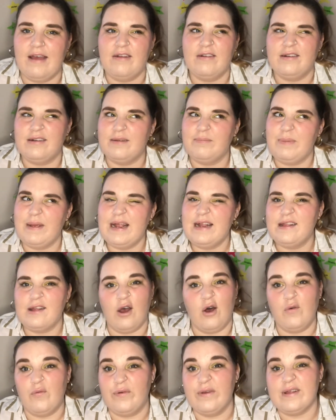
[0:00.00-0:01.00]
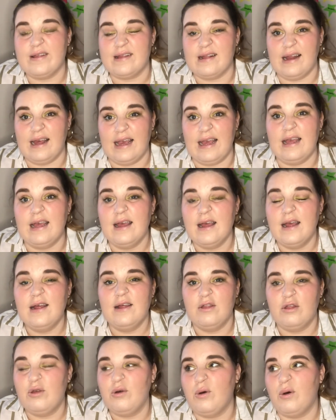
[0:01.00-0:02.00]
And Peter obviously
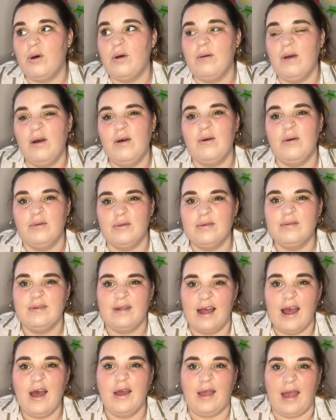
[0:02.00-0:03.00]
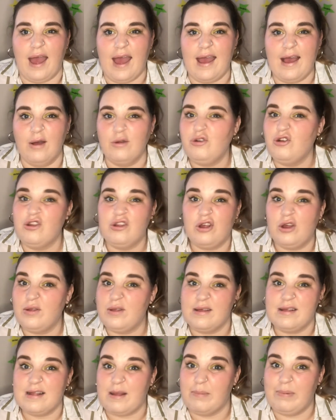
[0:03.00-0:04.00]
thought, oh, yeah, okay, I'll just do
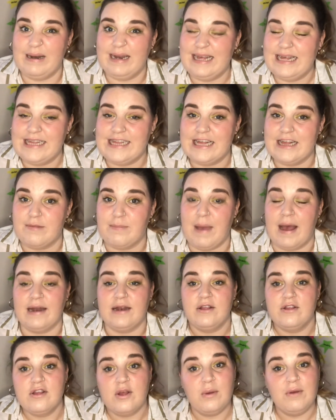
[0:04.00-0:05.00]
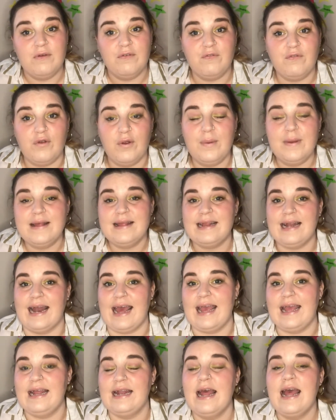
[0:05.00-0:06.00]
this to please this man. And so he threw his,
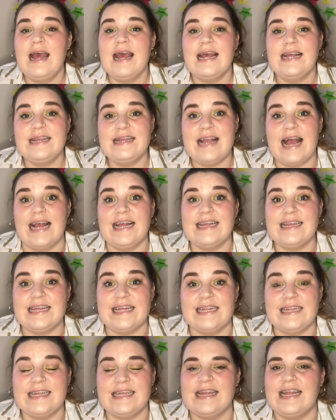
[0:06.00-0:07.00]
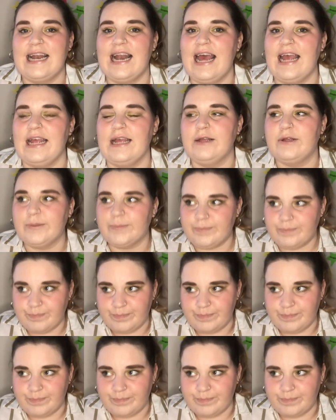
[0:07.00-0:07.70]
lake, his nets into the lake.